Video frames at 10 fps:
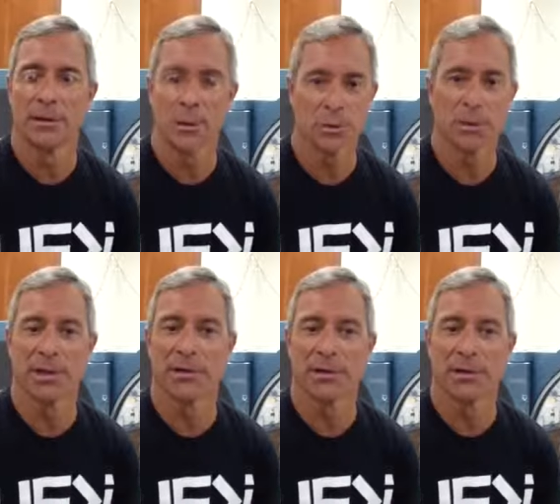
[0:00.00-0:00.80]
emotional
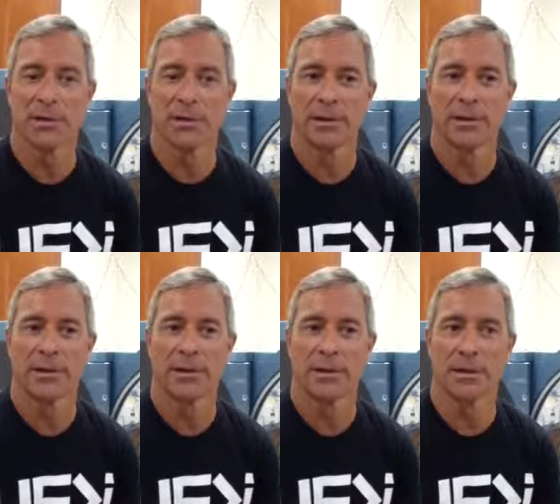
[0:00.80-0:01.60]
health,
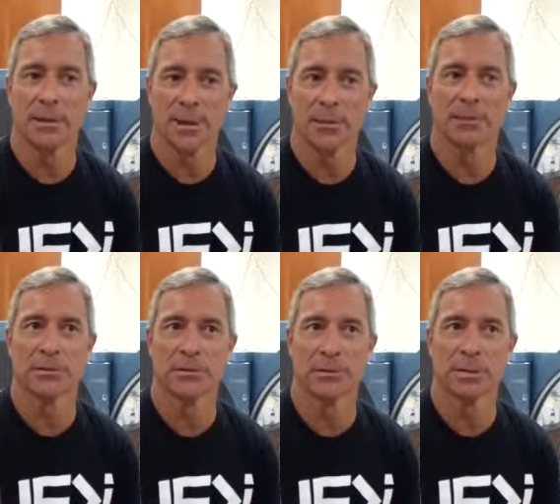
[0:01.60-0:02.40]
and I'll be able
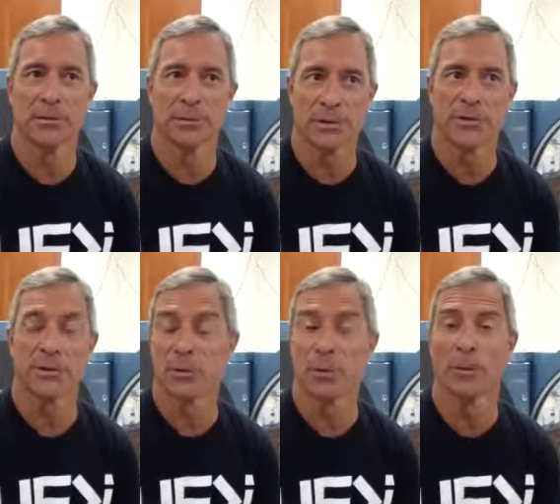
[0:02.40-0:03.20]
to return
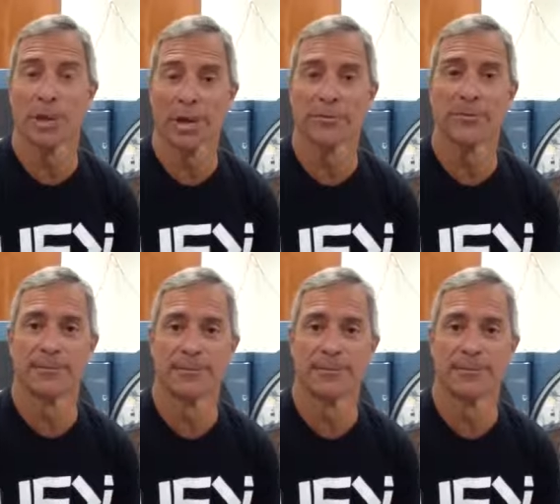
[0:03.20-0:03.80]
to a normal life.